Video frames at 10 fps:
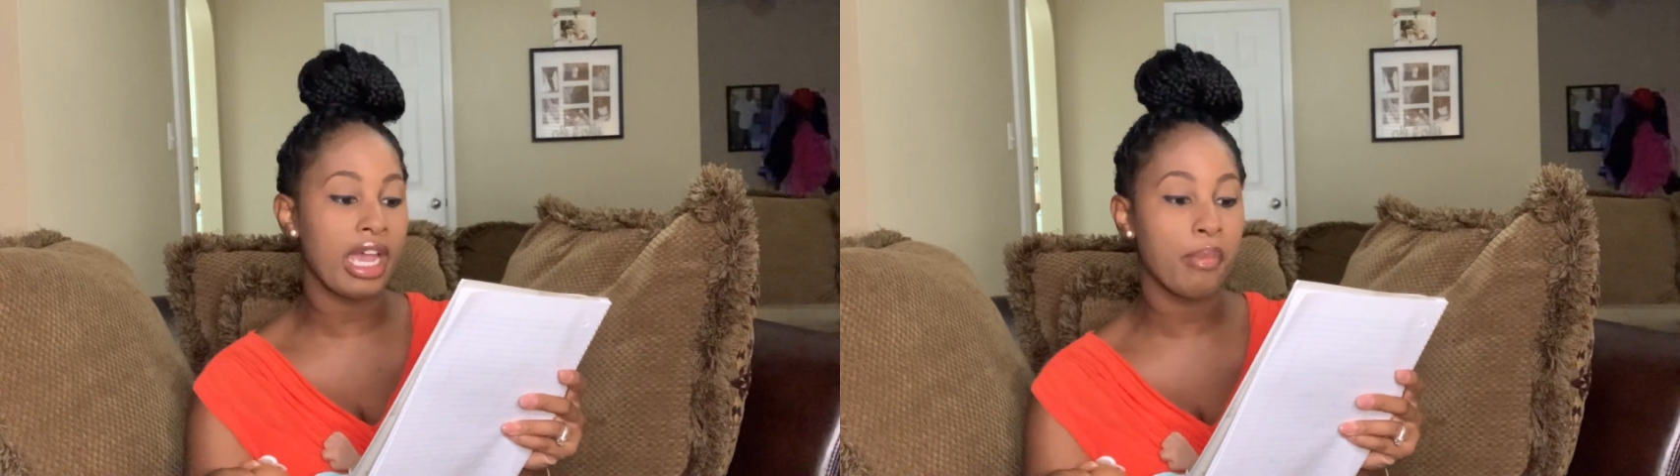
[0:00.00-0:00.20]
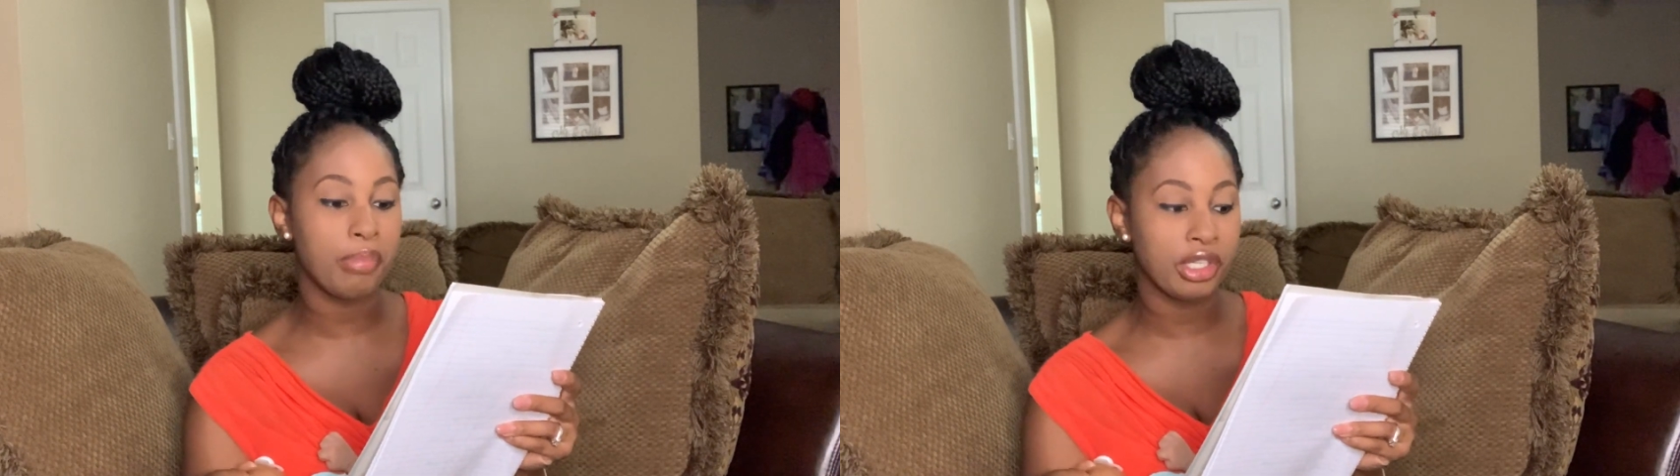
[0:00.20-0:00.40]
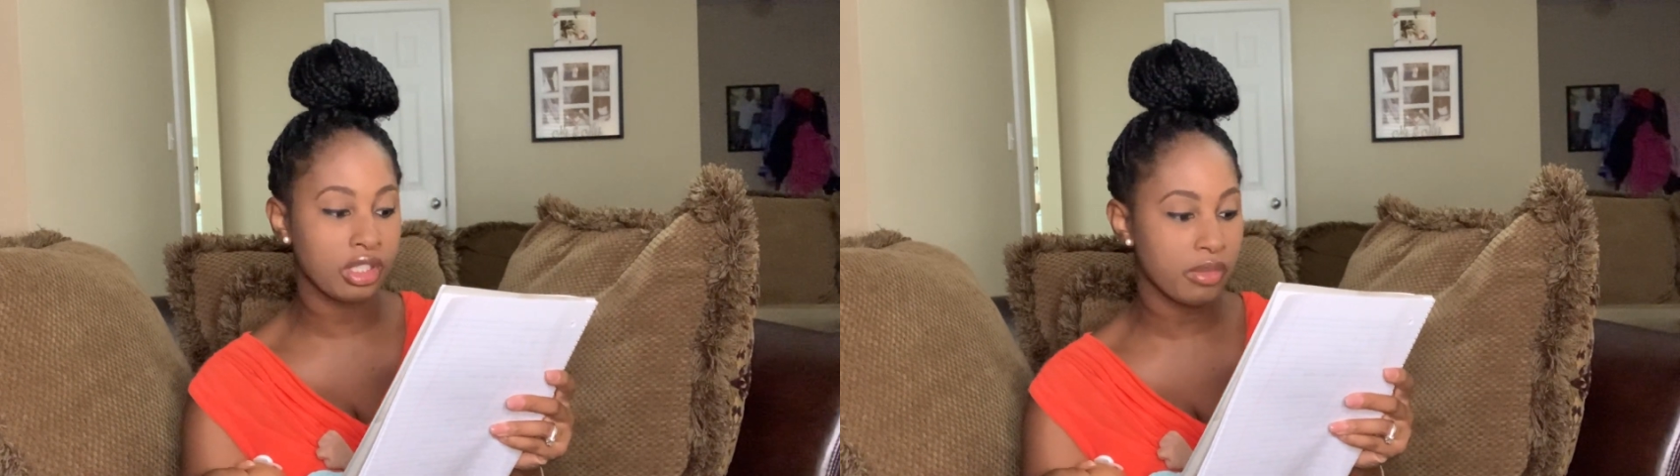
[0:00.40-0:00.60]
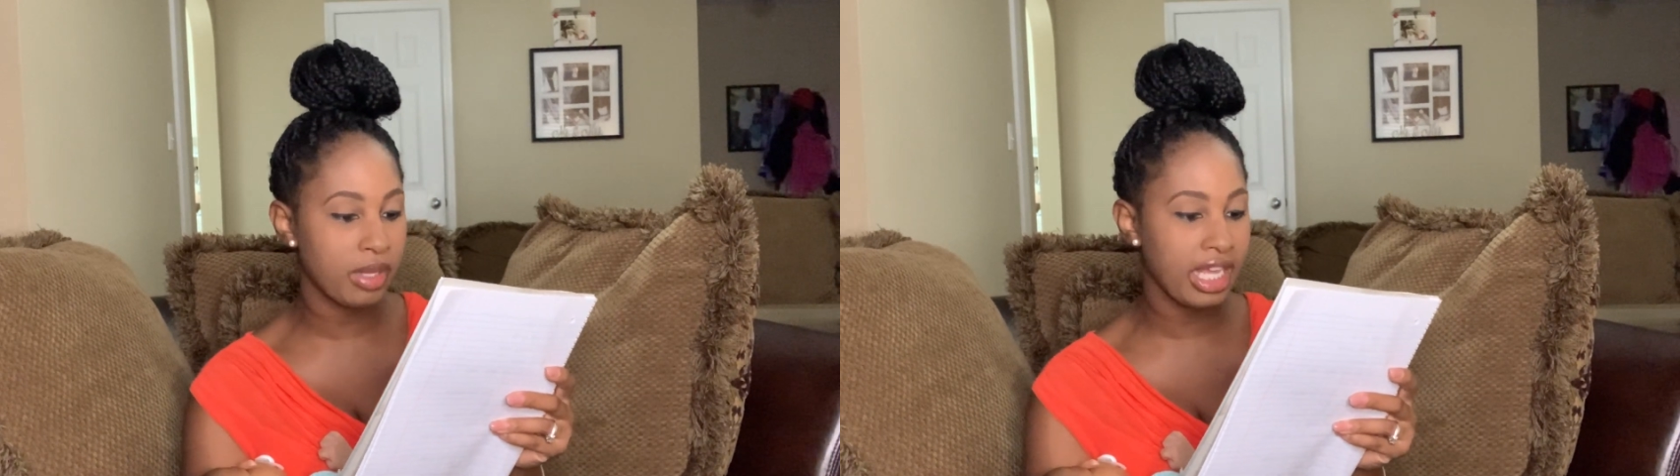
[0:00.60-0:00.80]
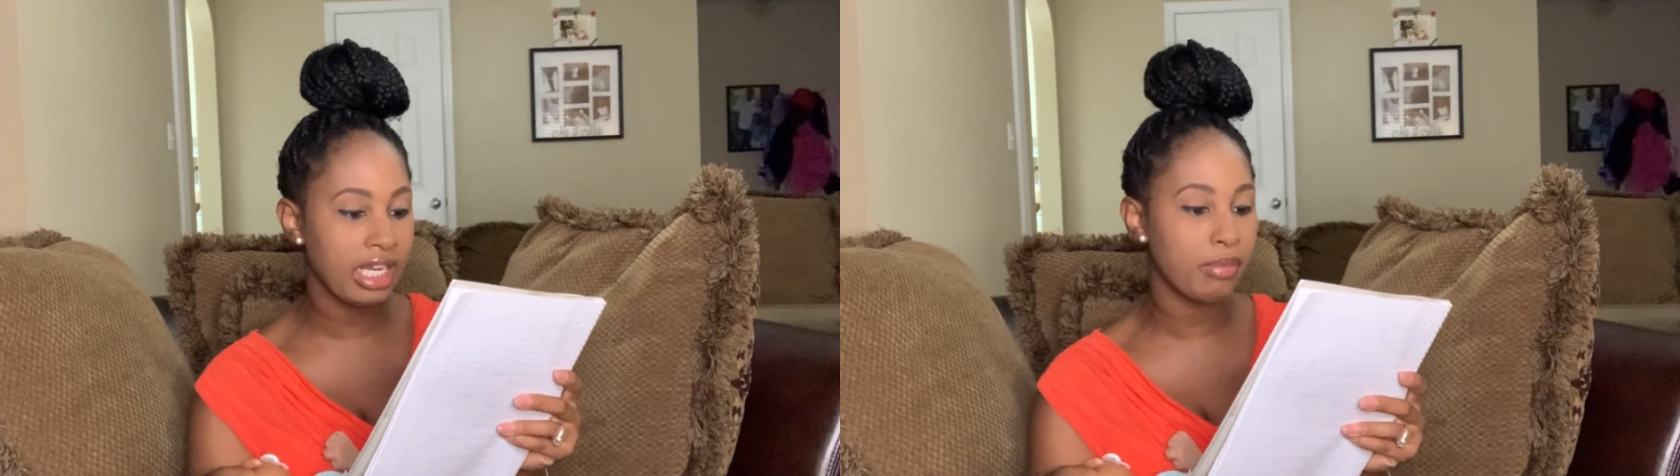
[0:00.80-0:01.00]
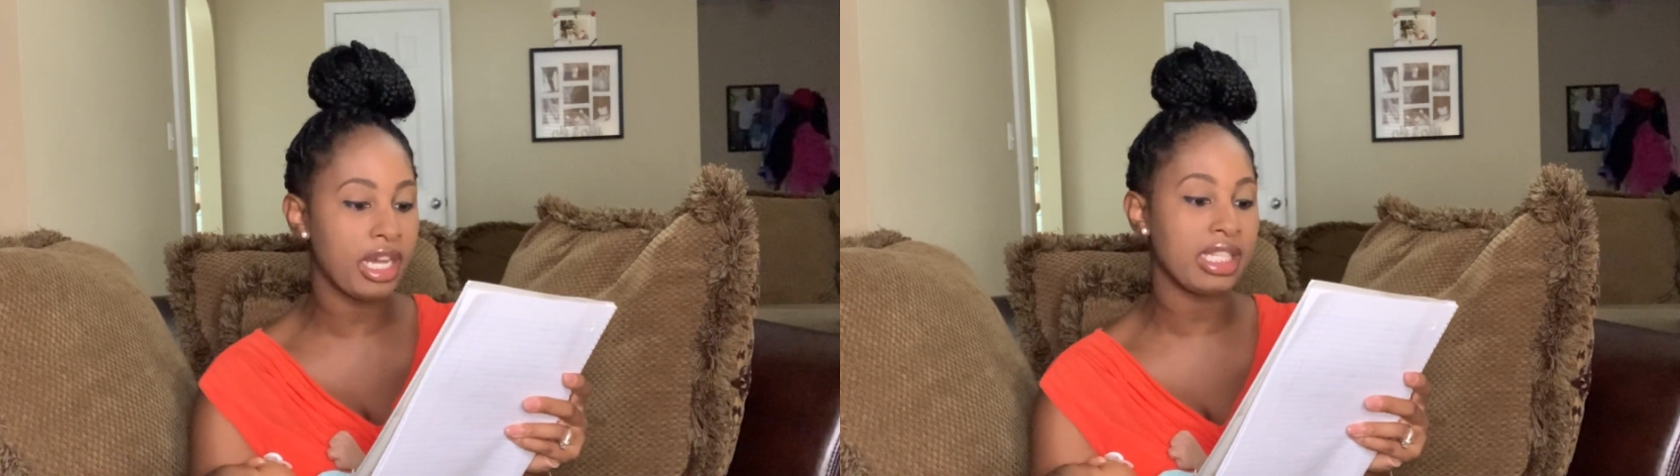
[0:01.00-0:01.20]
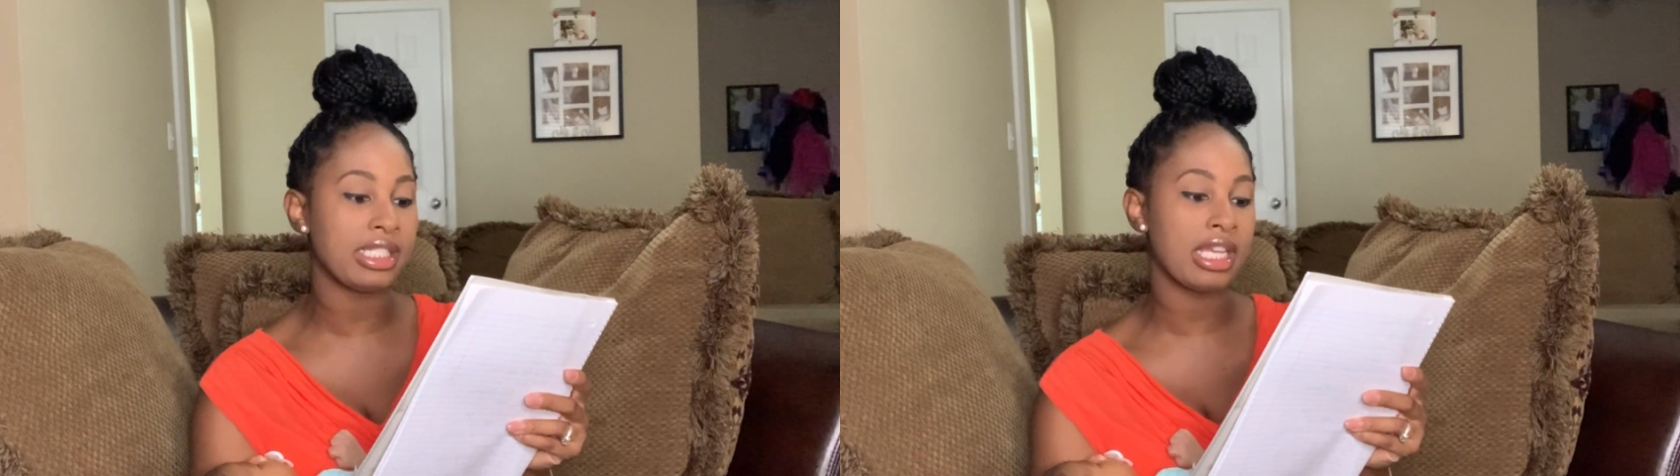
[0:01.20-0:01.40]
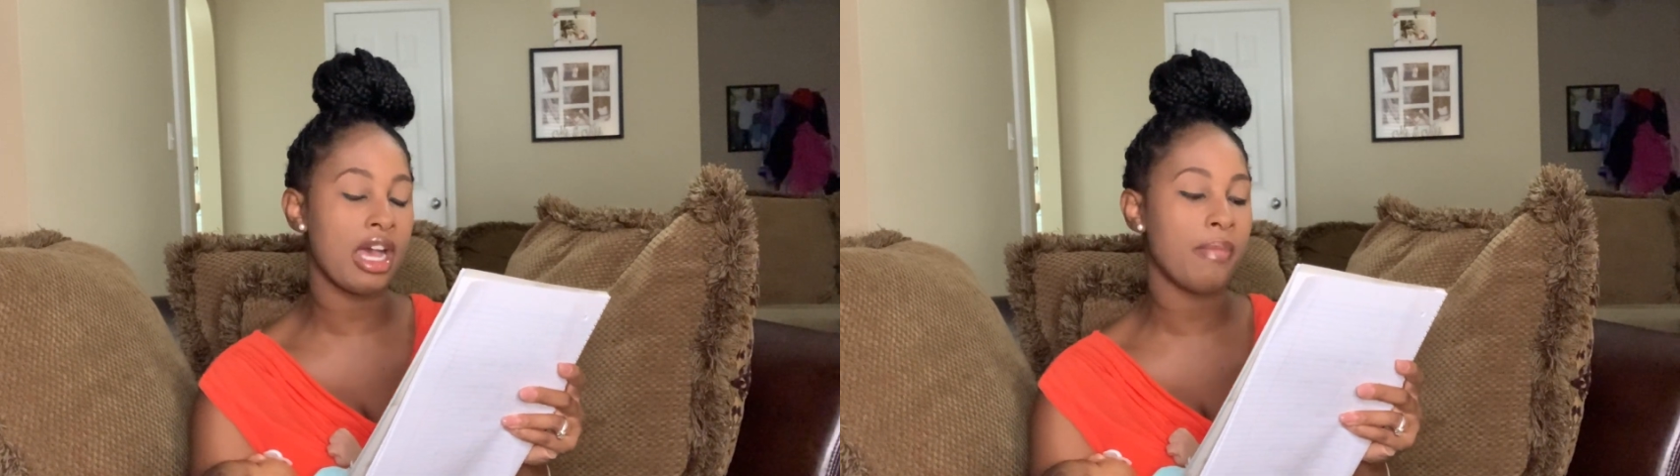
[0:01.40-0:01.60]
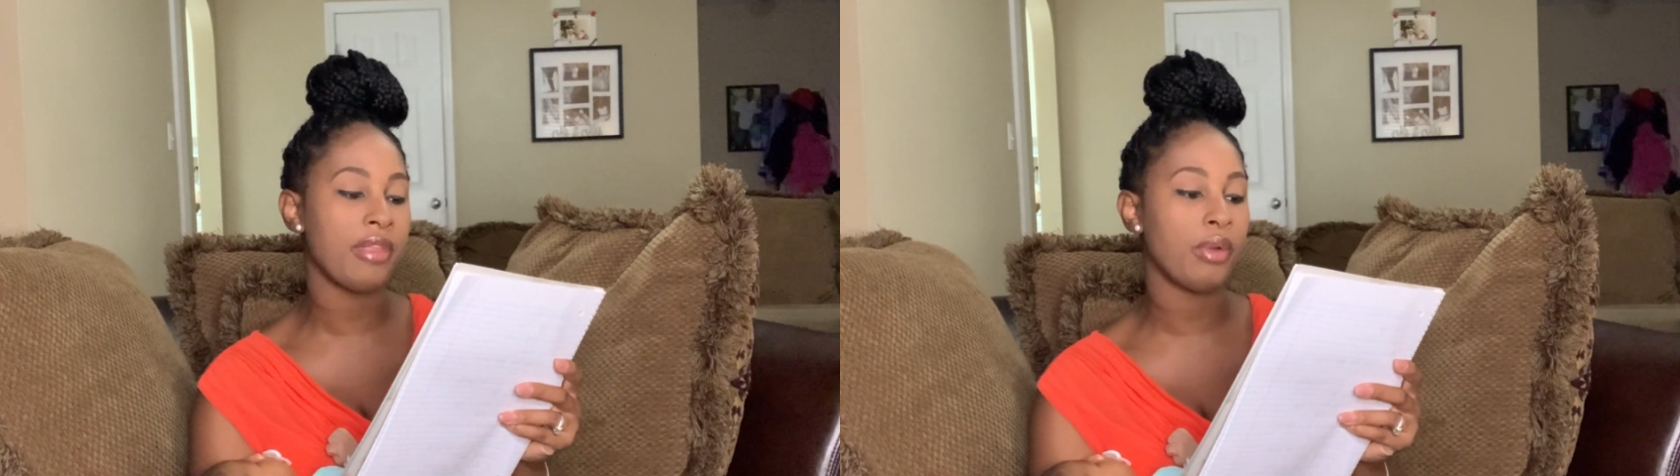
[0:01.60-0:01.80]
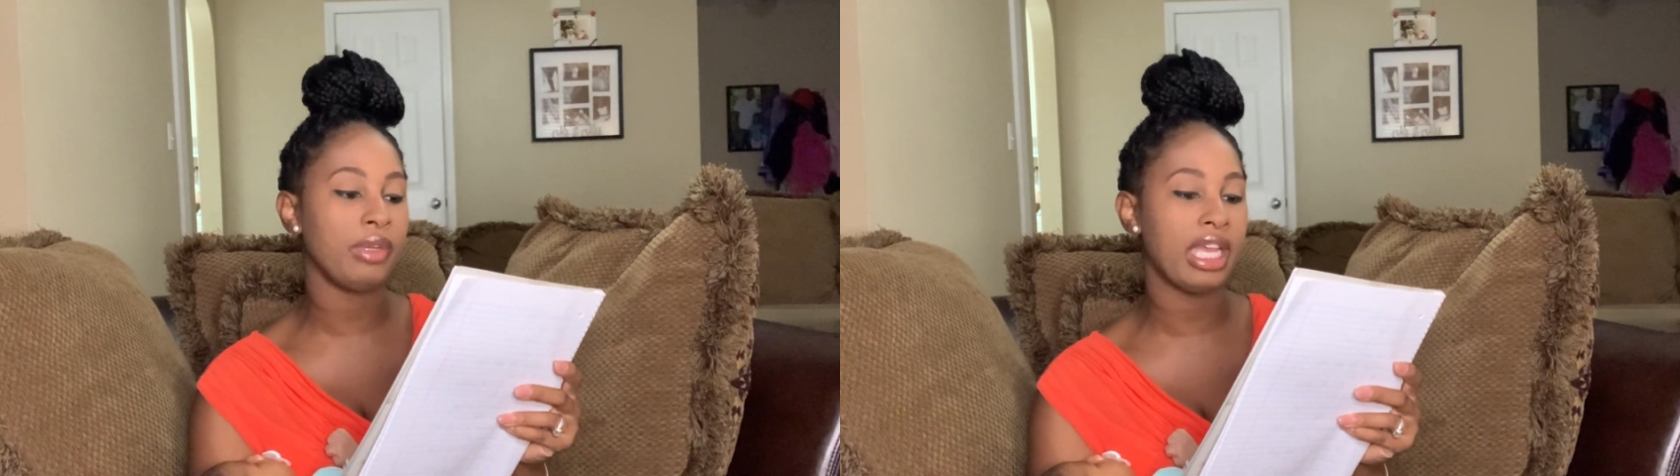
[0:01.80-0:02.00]
at birth weight by the time
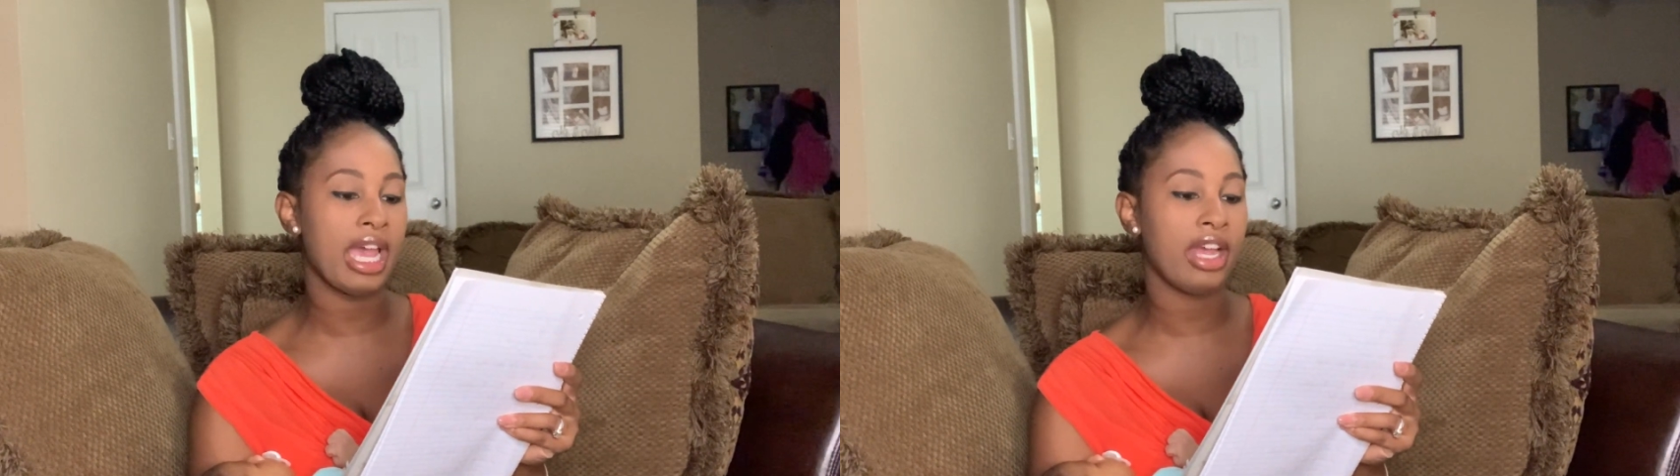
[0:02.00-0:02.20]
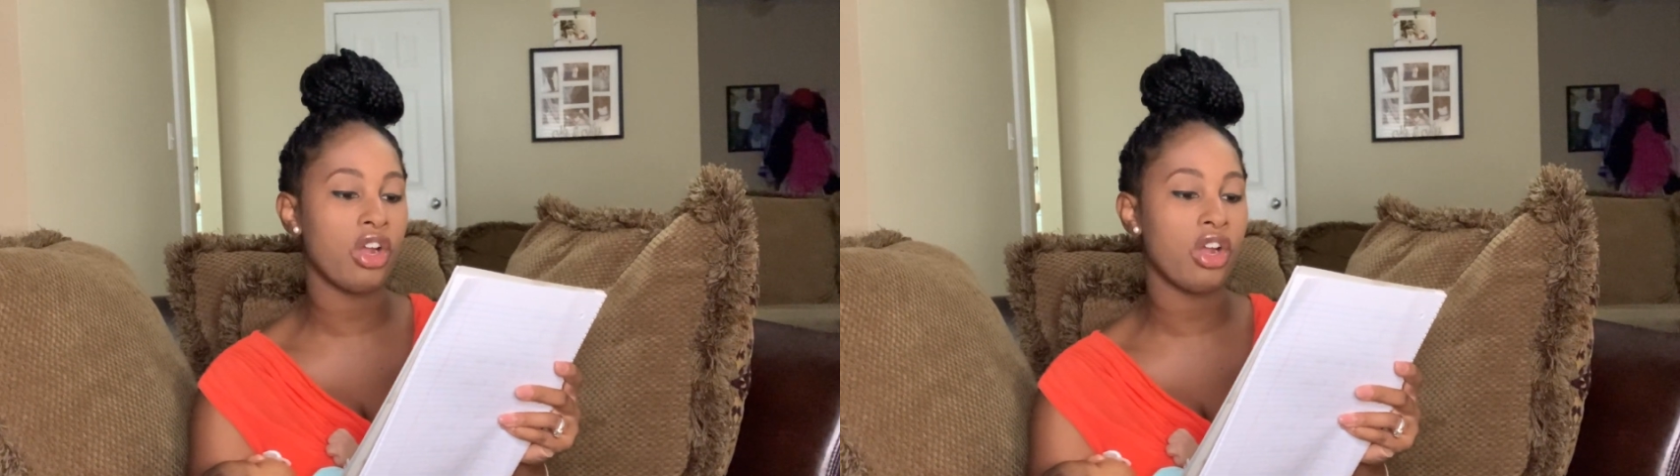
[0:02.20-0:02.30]
that we had